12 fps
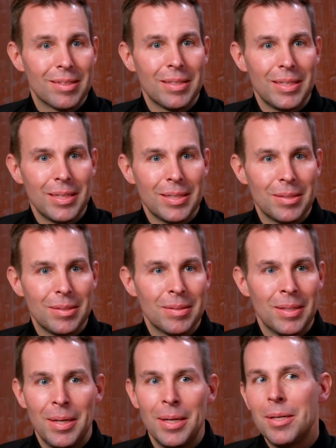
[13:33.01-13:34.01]
I think, is
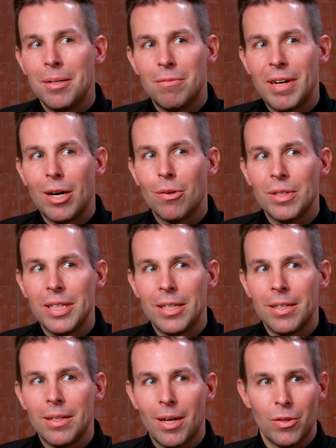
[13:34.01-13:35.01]
found
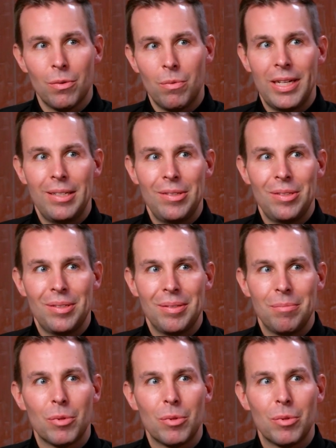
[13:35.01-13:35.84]
in other ways,